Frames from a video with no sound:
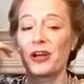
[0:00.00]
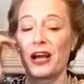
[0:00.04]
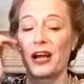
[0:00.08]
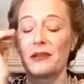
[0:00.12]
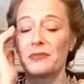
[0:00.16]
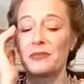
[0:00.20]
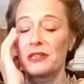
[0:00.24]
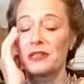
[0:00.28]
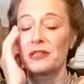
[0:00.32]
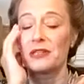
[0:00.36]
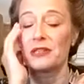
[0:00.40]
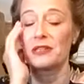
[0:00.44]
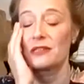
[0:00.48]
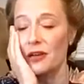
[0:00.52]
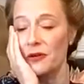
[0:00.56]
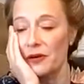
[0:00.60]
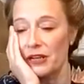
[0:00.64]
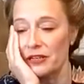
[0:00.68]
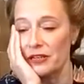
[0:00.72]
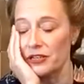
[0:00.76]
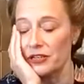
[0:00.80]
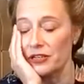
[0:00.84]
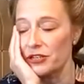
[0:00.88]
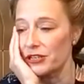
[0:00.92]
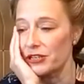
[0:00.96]
I'm so
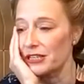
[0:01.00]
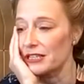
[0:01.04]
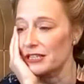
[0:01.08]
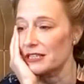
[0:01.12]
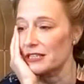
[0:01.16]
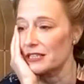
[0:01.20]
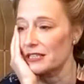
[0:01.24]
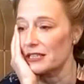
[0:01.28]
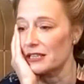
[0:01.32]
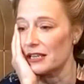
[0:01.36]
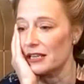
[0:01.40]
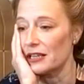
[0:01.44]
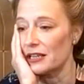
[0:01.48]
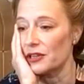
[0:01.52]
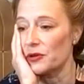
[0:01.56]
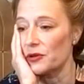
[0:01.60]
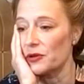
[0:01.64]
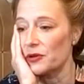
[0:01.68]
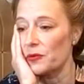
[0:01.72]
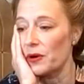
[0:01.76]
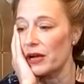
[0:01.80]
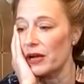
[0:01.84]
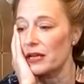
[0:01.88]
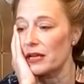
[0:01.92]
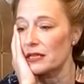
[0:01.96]
interested in the
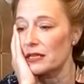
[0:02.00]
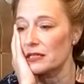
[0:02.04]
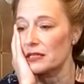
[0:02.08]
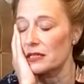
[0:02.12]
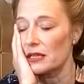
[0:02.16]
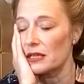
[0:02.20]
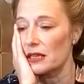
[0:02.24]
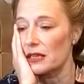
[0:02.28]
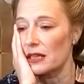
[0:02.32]
ways